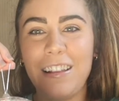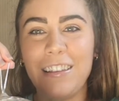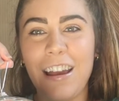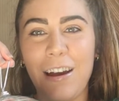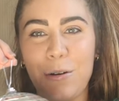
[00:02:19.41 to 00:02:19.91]

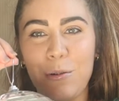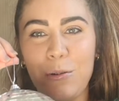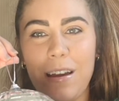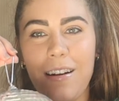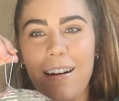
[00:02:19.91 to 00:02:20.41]
Look how cool
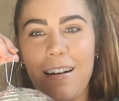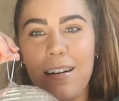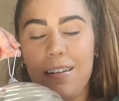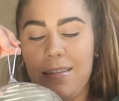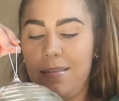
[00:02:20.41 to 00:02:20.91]
they are.
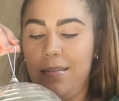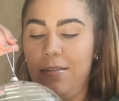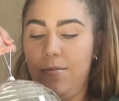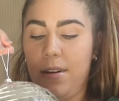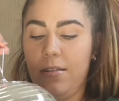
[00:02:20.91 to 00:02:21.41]

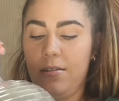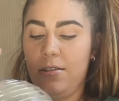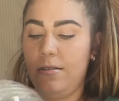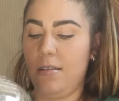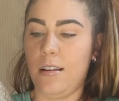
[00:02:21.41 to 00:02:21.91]
Oh my
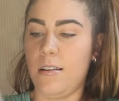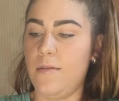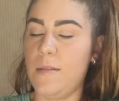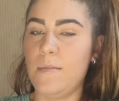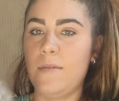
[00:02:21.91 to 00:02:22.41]
gosh, I love
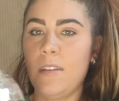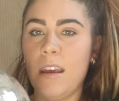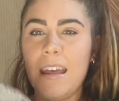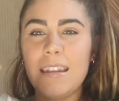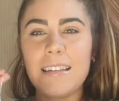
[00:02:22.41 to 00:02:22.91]
them.
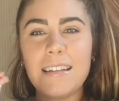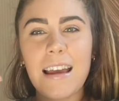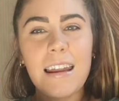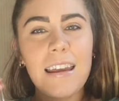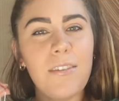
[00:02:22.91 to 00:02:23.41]
This is
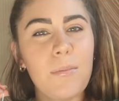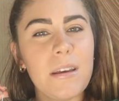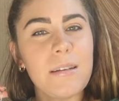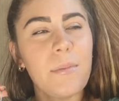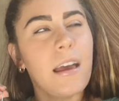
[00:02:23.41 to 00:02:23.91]
kind of giving me
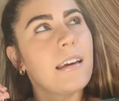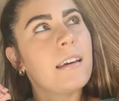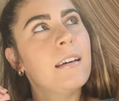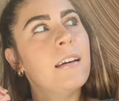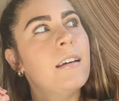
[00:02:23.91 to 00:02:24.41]
some
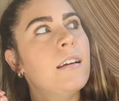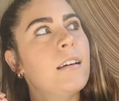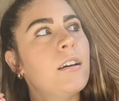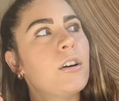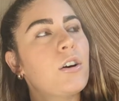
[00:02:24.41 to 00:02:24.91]

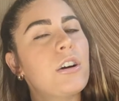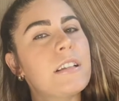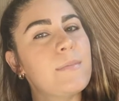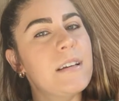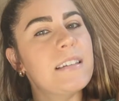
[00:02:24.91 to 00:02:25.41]

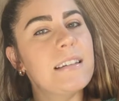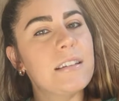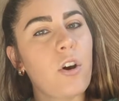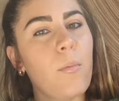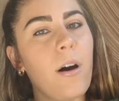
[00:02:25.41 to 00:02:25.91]
Christmas
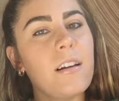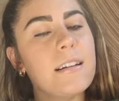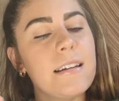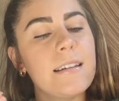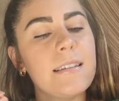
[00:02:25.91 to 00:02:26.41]
disco ball
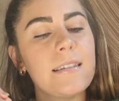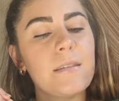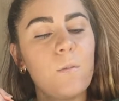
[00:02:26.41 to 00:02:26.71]
ideas.